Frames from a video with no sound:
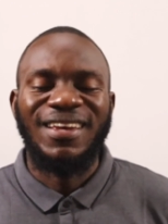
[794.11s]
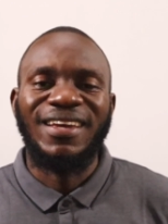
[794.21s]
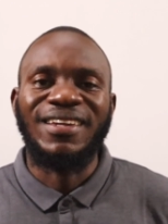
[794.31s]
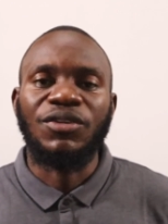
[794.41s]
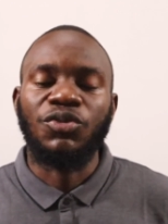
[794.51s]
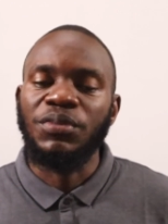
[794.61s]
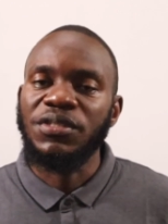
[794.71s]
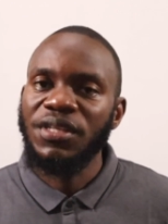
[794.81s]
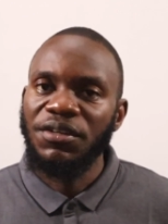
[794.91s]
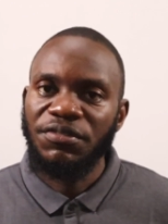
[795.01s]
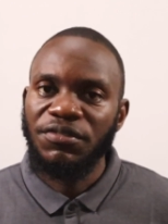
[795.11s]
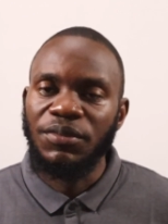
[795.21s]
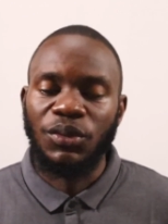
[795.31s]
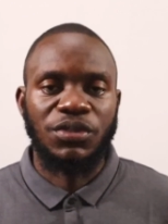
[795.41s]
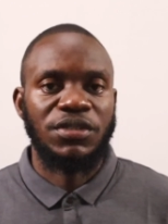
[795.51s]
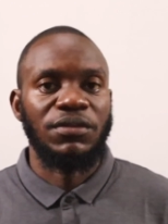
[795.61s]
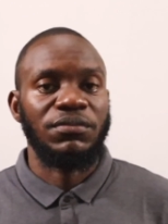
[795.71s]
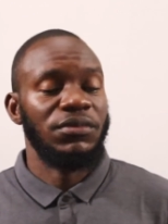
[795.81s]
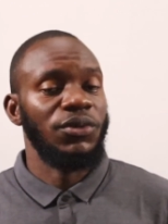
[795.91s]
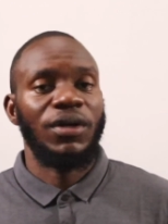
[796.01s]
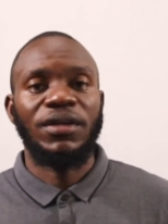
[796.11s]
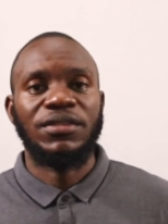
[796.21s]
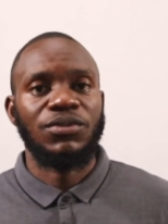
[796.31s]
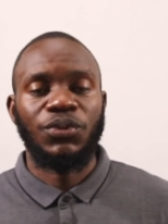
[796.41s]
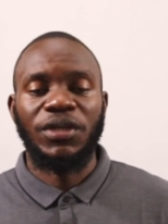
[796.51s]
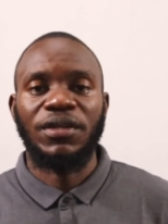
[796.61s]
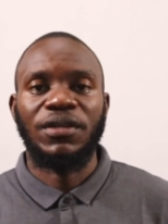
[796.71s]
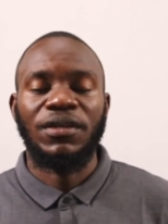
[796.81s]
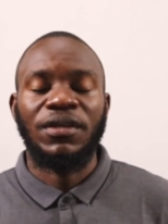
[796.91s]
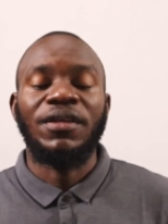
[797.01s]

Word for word: And to be safe, because the, the world is weird,